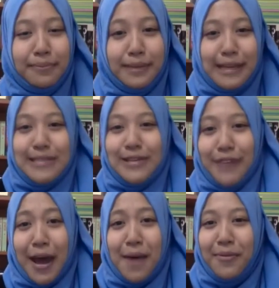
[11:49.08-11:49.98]
Because of
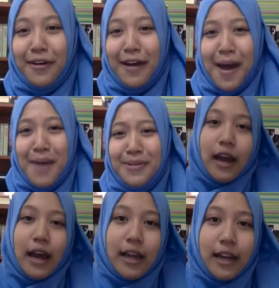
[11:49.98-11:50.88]
Abraham.
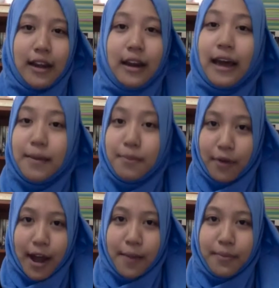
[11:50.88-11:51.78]
I kind of like
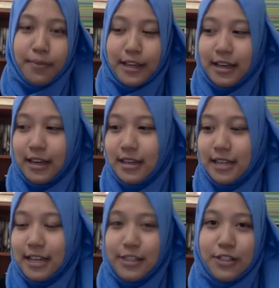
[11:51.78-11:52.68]
Bram because
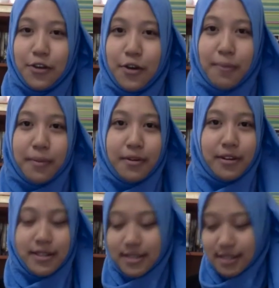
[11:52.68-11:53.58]
I still remember
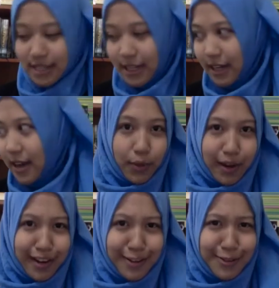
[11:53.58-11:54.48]
the scene
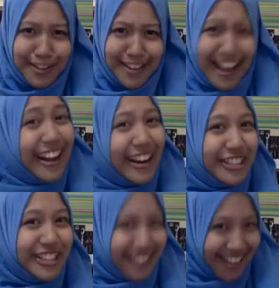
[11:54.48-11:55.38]
uh, during the
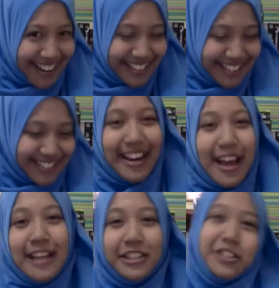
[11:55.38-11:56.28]
English class.
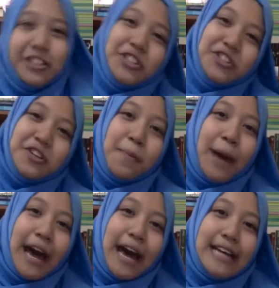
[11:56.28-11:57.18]
The teacher
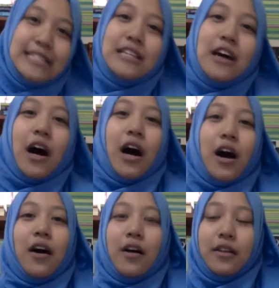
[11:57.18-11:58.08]
passed
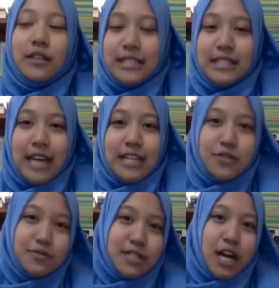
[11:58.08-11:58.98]
all the
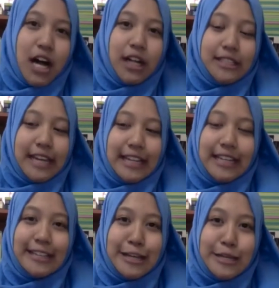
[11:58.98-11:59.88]
test results and
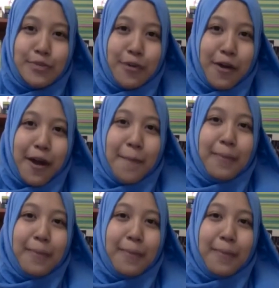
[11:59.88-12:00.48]
then there's Bram